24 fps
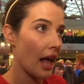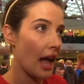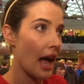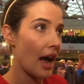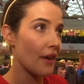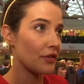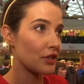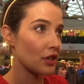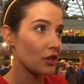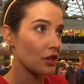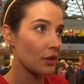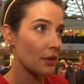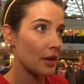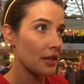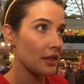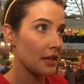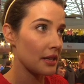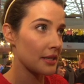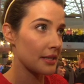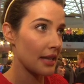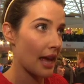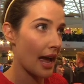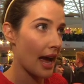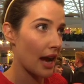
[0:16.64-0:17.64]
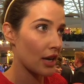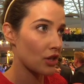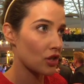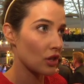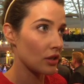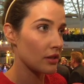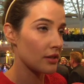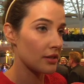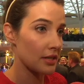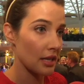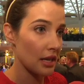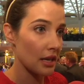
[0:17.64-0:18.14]
After doing these
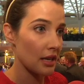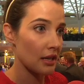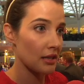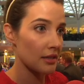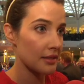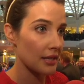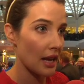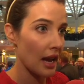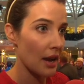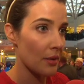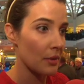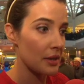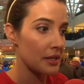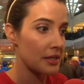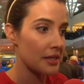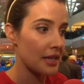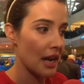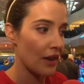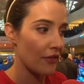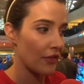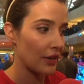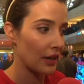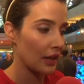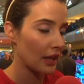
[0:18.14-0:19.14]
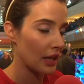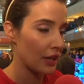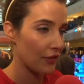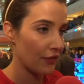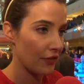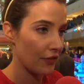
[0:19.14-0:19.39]
action scenes, I was definitely